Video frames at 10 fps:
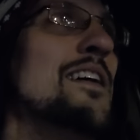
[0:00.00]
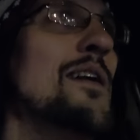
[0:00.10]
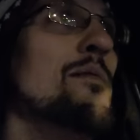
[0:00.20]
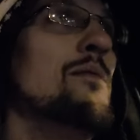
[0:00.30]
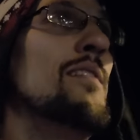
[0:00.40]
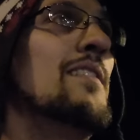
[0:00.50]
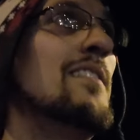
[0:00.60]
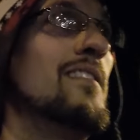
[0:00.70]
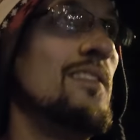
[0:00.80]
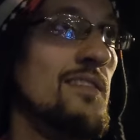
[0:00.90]
And point
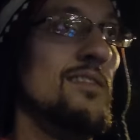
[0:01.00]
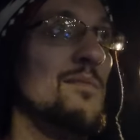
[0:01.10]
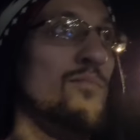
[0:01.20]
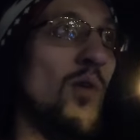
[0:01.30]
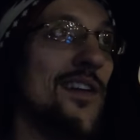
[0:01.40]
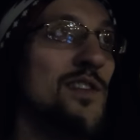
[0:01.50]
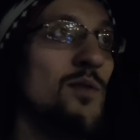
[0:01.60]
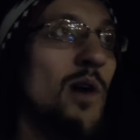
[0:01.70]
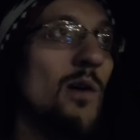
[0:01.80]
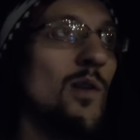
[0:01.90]
two miles. point
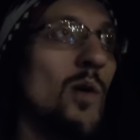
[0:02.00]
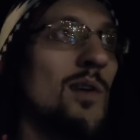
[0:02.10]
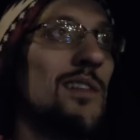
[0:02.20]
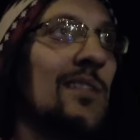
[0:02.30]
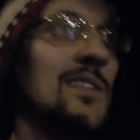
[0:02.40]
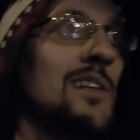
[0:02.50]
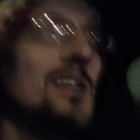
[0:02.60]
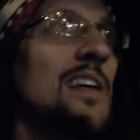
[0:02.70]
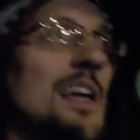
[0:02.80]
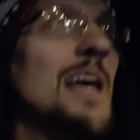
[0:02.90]
two, oh Lord.
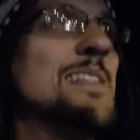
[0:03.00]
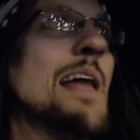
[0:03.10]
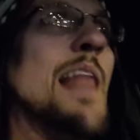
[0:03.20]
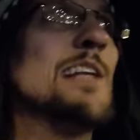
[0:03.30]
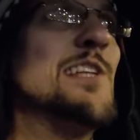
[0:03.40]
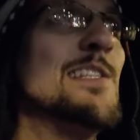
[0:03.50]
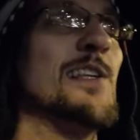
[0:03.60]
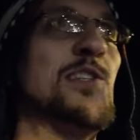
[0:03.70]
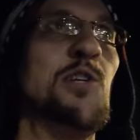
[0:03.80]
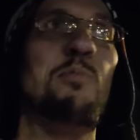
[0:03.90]
Is that like
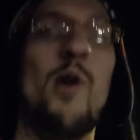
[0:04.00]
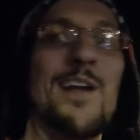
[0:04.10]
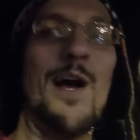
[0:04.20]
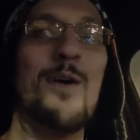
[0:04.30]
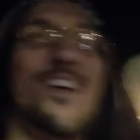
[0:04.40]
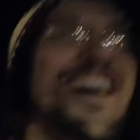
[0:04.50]
Jesus two point oh?